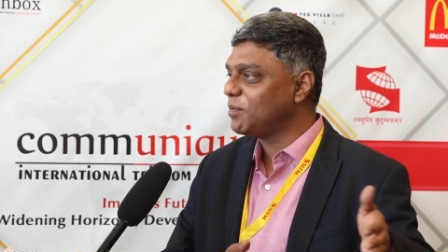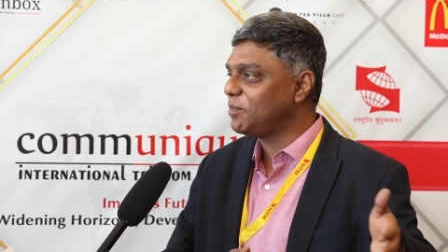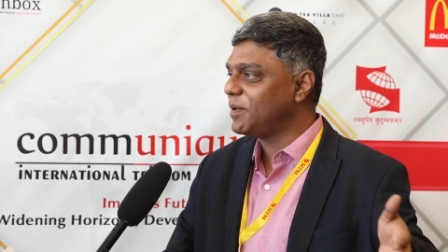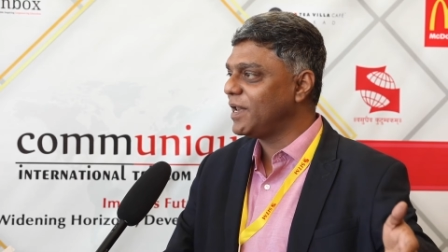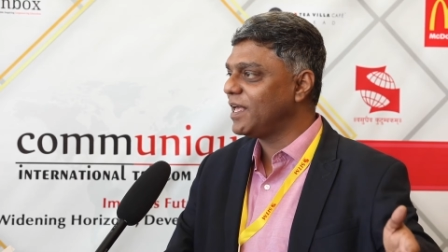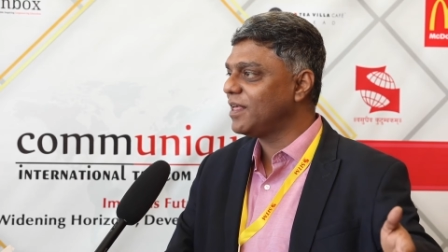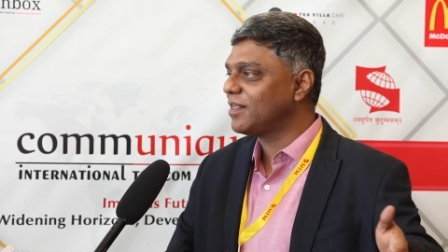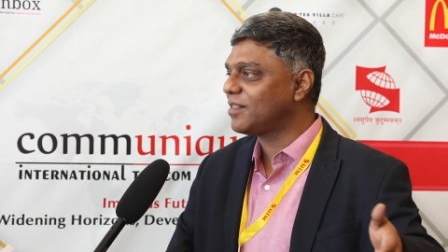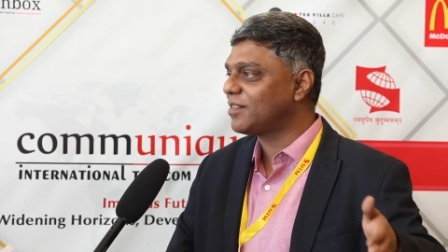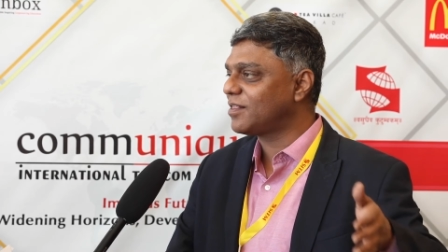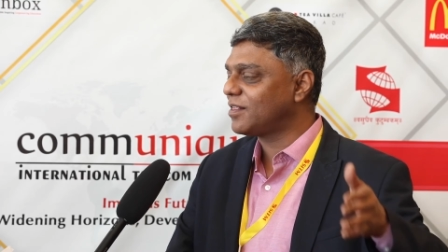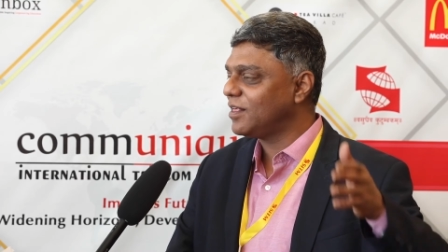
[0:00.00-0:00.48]

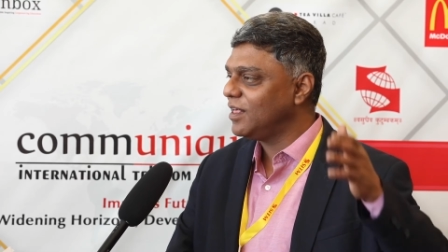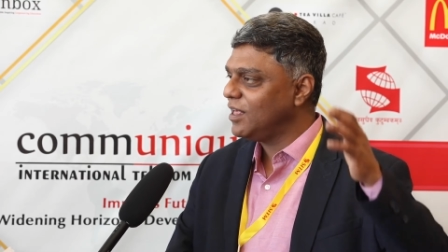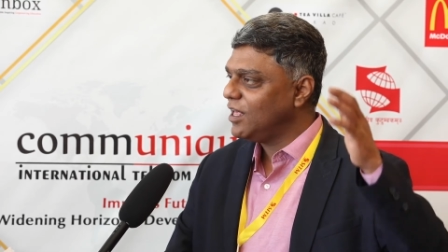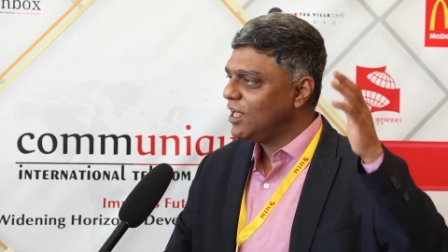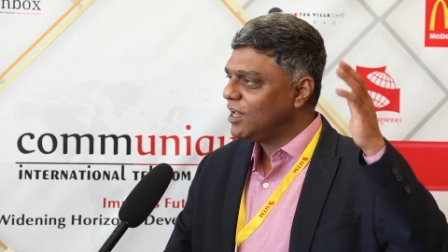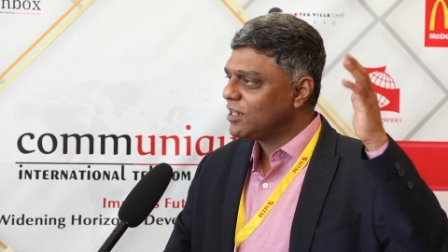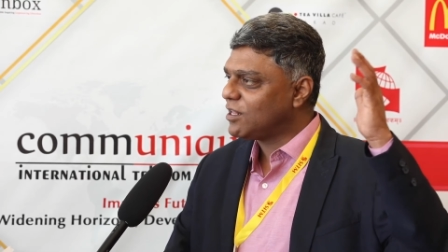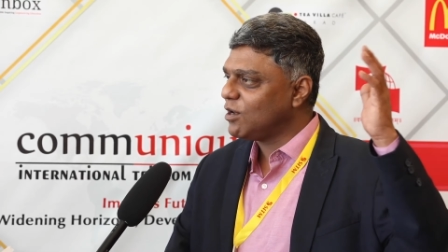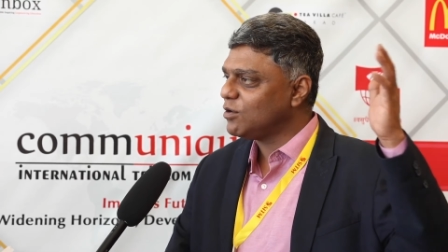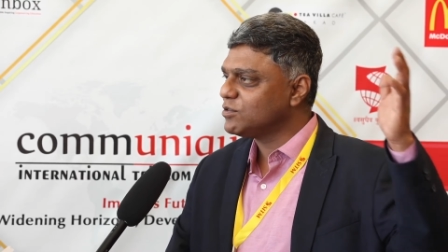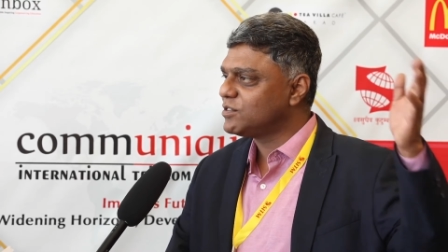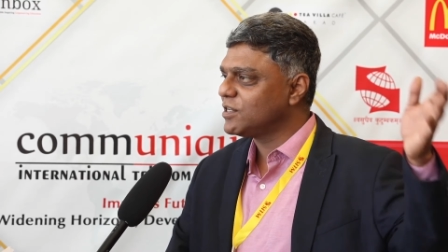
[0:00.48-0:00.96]
place
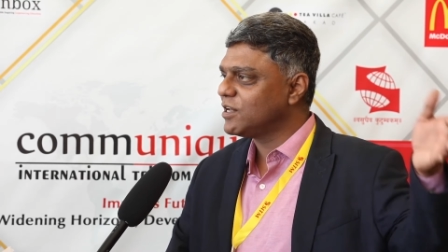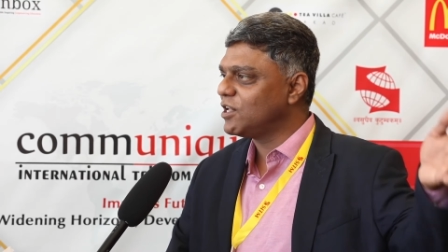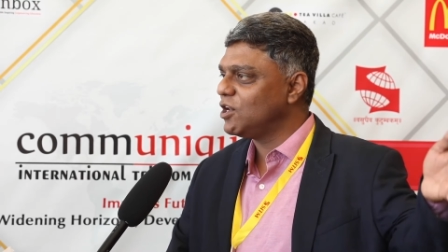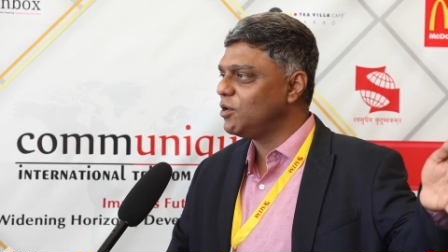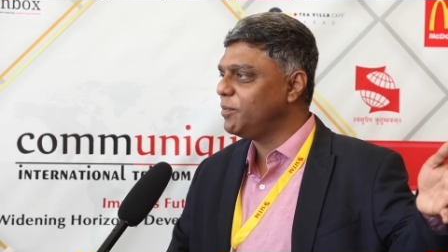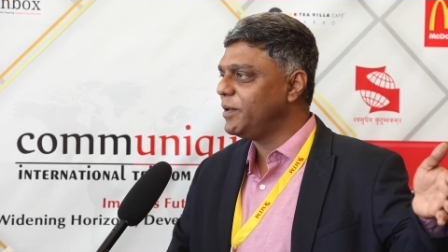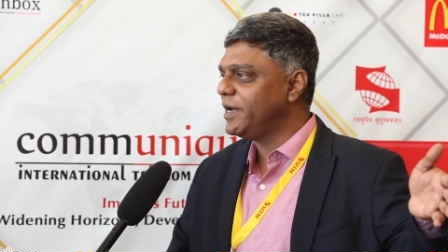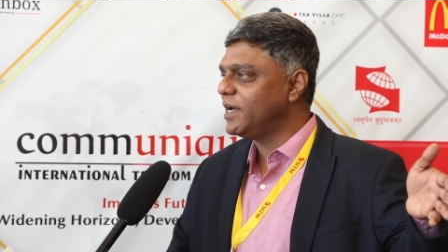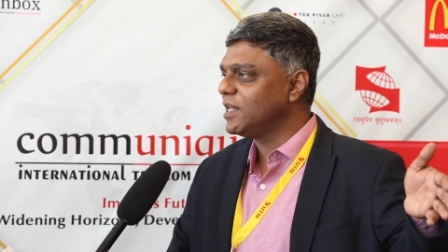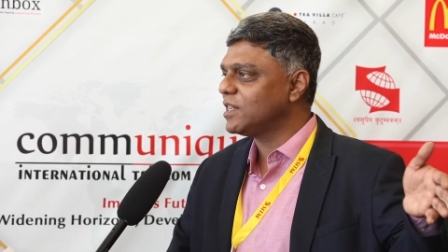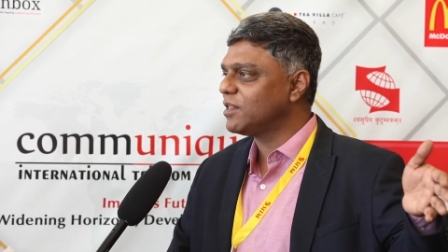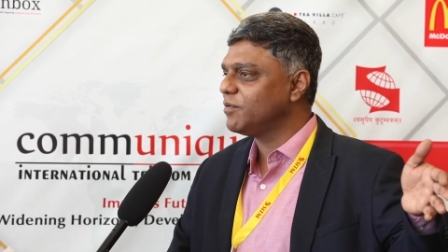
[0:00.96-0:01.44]
1,000
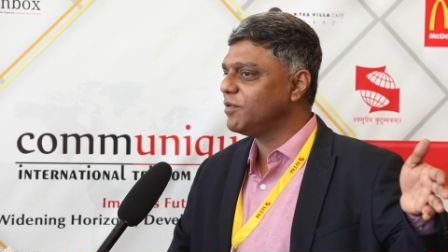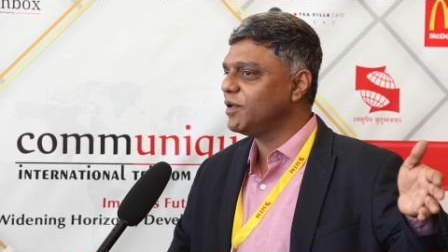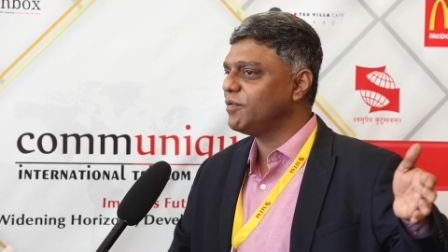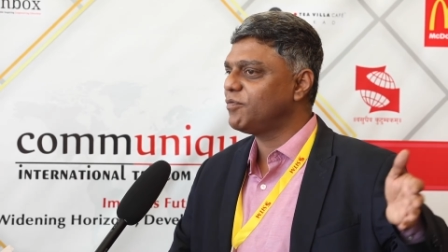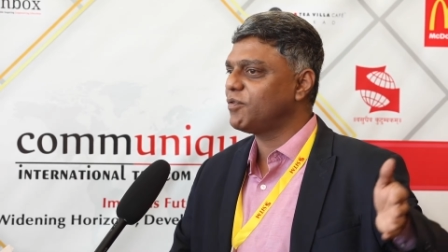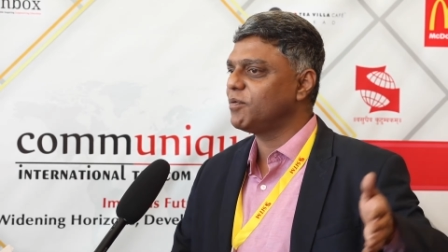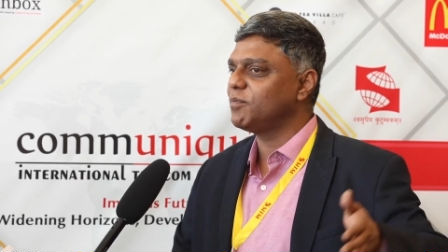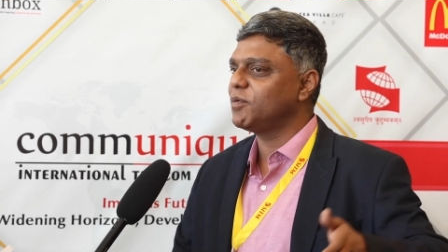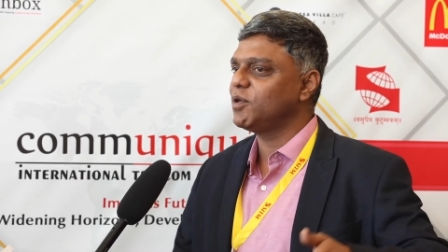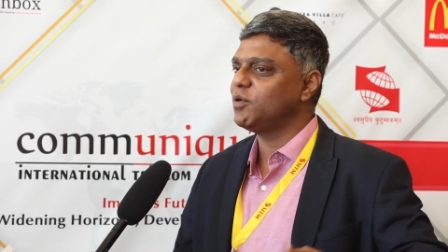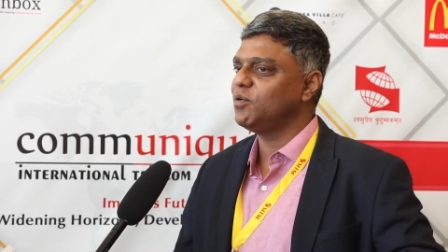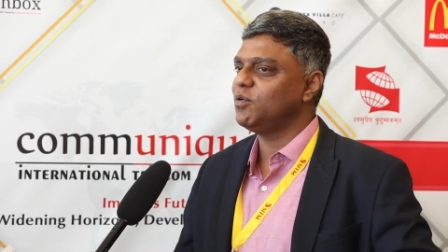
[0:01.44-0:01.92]
kilometers away
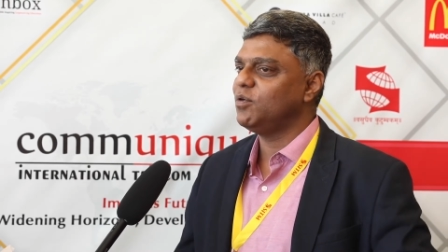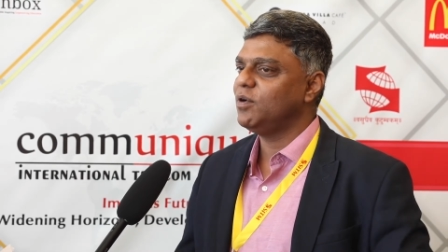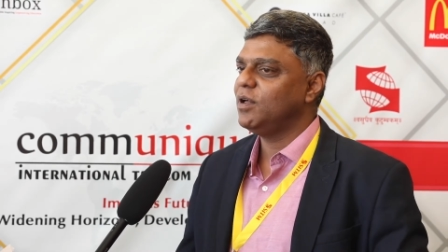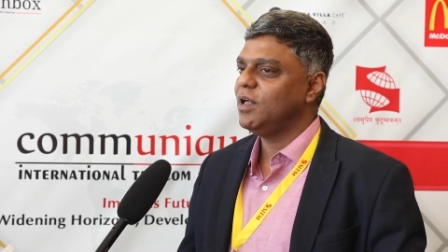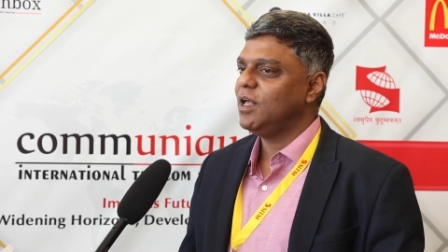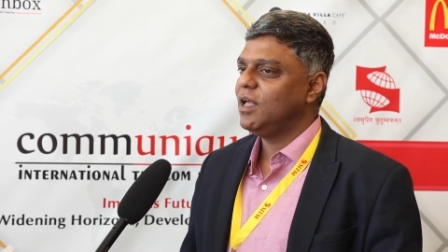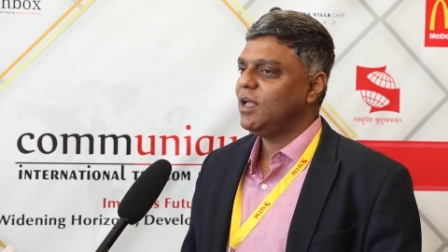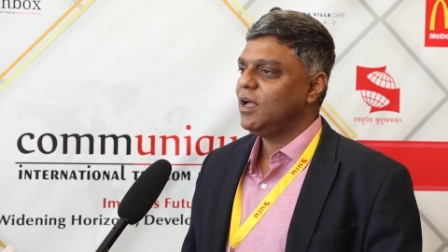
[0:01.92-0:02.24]
from you,